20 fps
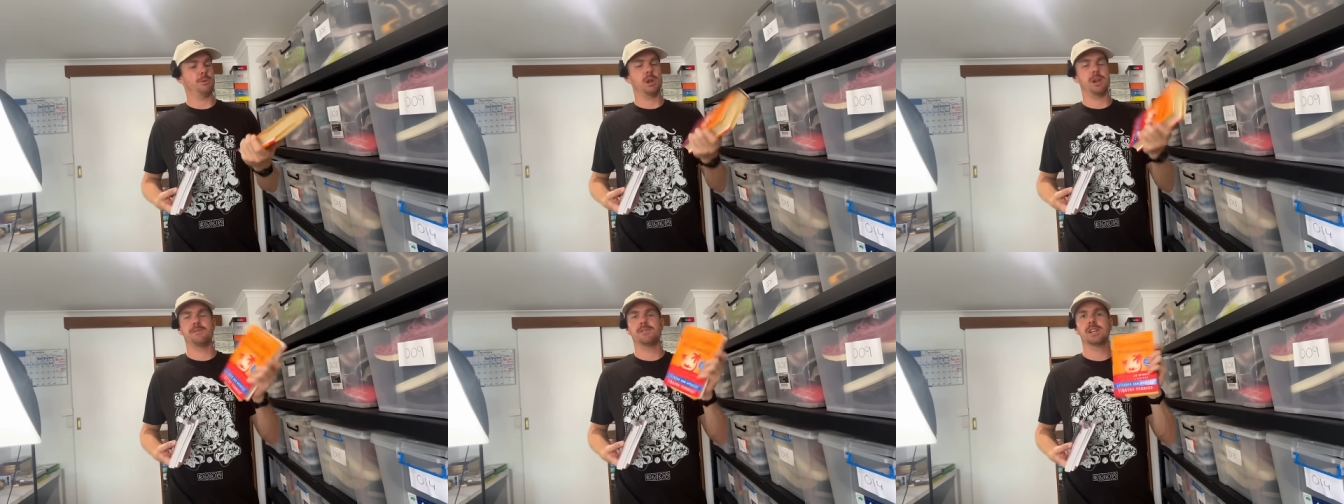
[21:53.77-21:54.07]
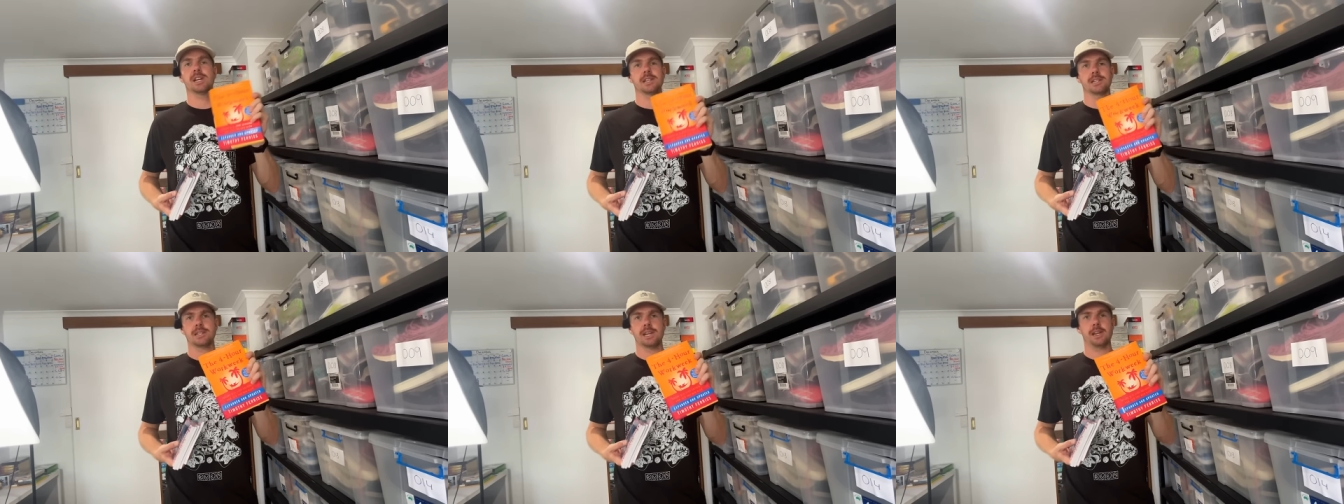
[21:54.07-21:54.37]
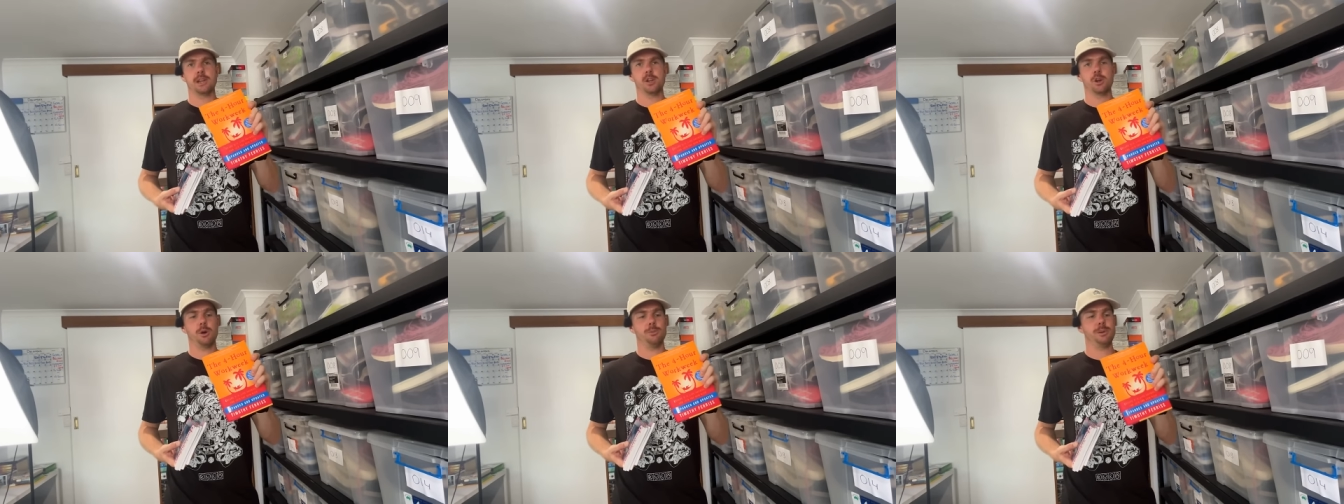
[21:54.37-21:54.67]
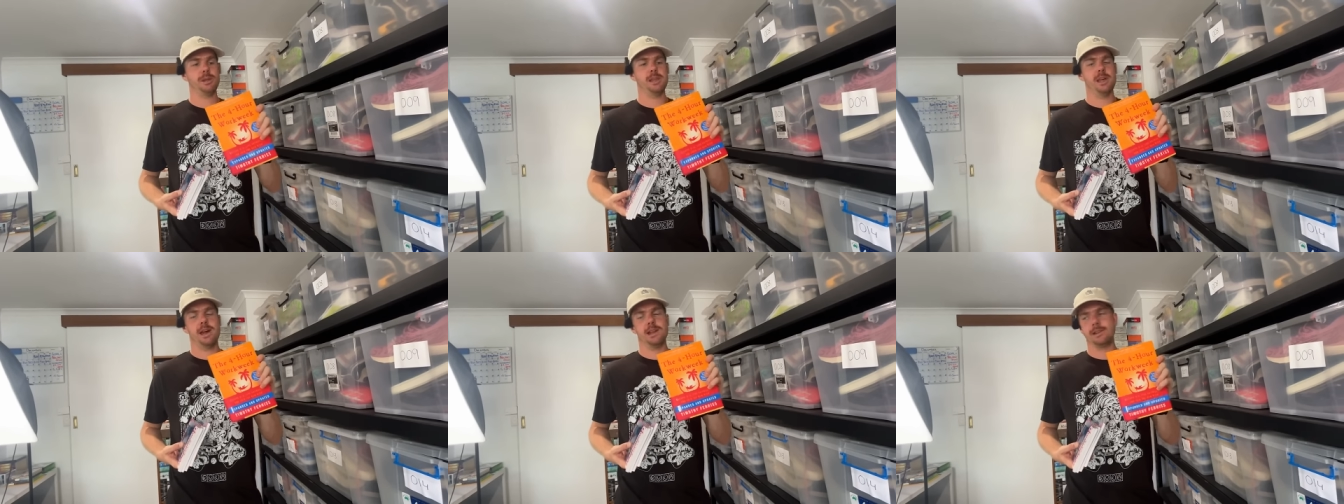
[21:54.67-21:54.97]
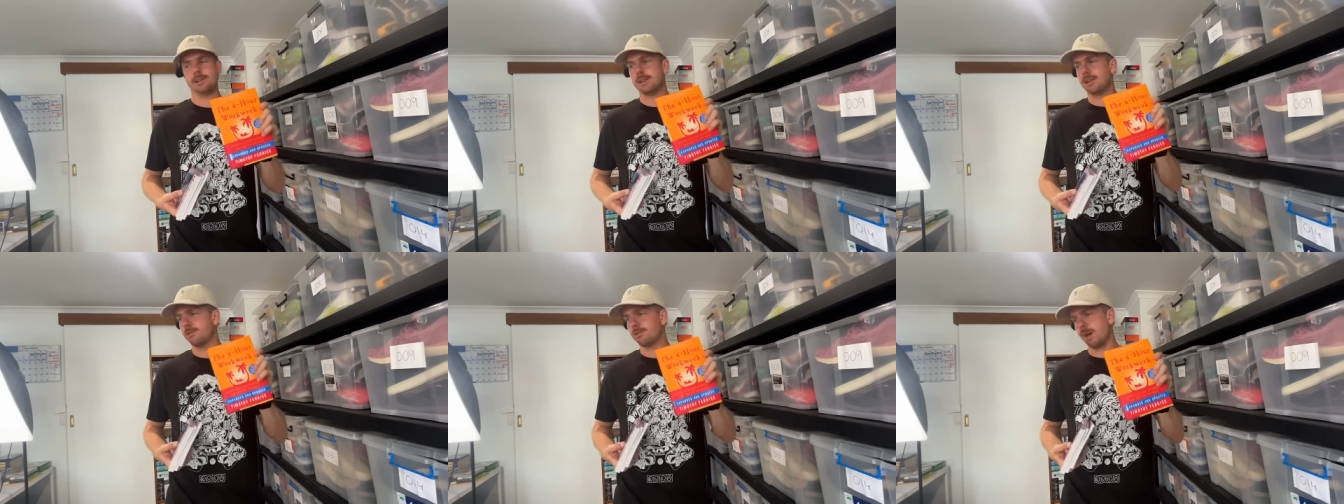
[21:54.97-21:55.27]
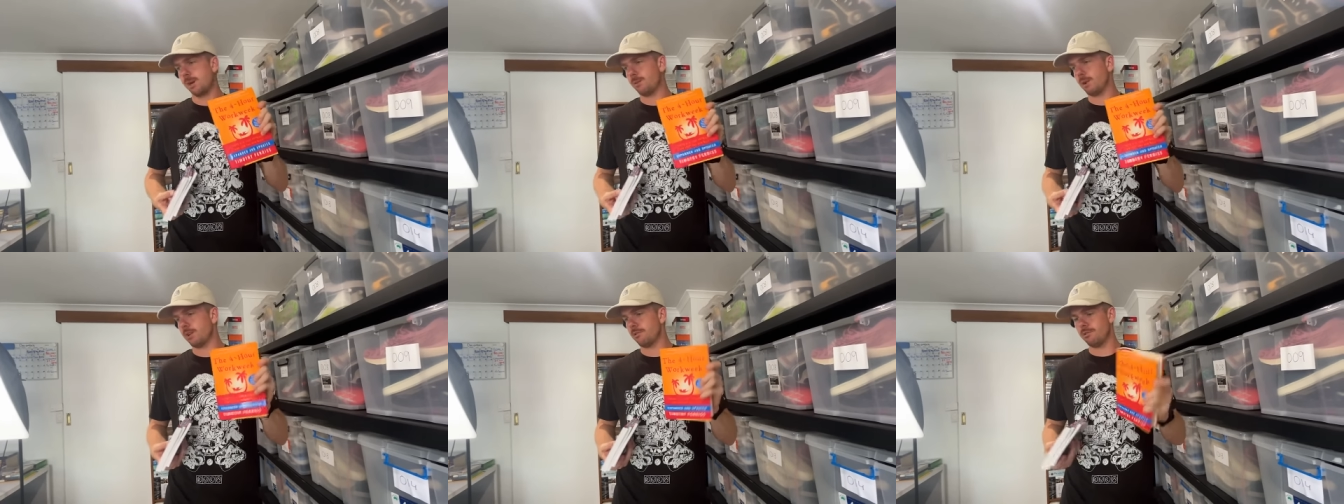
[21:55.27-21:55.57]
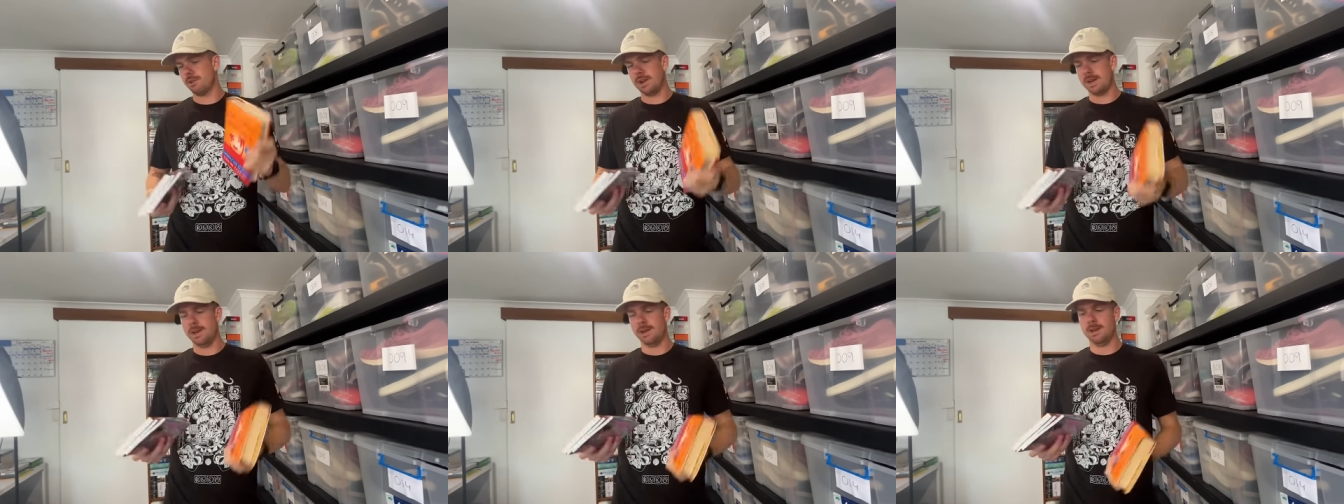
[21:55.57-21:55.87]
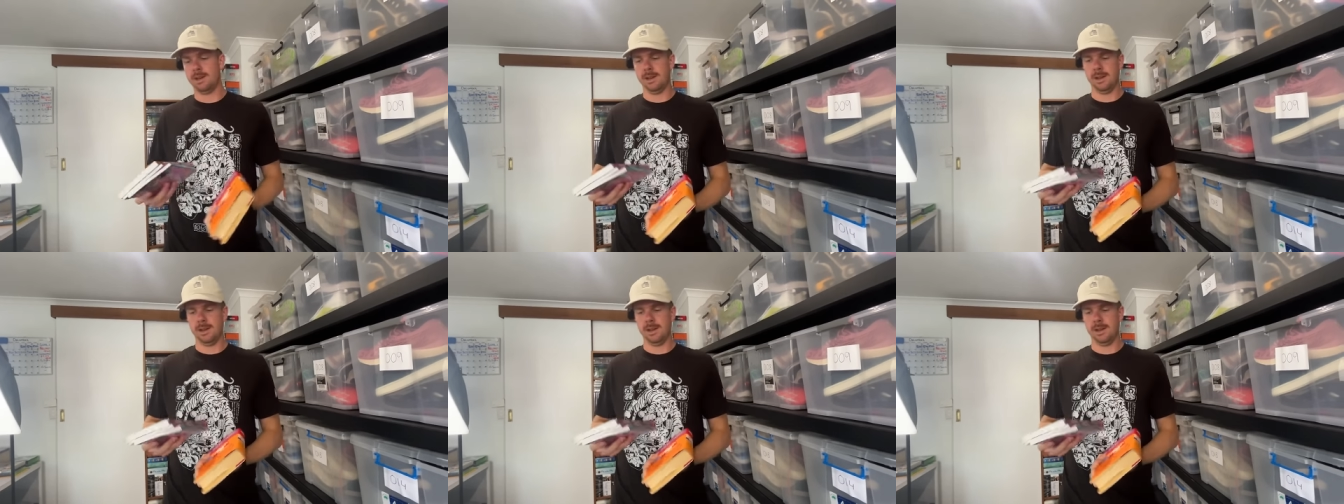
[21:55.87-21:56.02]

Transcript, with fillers: I might have to get a second copy of that and give that one a read.